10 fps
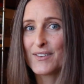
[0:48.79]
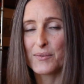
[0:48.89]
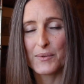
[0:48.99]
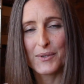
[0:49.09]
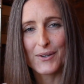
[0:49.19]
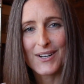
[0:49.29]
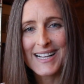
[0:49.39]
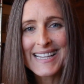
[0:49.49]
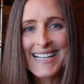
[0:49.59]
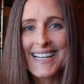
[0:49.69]
through your
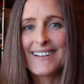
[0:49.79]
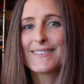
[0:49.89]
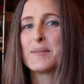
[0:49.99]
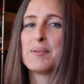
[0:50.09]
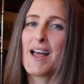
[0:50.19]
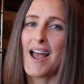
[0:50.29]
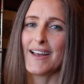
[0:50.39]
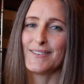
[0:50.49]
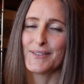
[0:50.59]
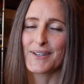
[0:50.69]
cleaning
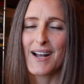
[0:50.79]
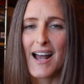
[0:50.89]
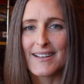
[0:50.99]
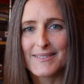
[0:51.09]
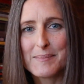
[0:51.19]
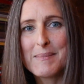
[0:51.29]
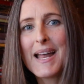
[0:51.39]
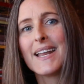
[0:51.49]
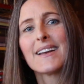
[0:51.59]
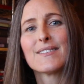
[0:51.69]
supplies, your
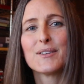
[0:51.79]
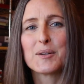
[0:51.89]
cosmetics,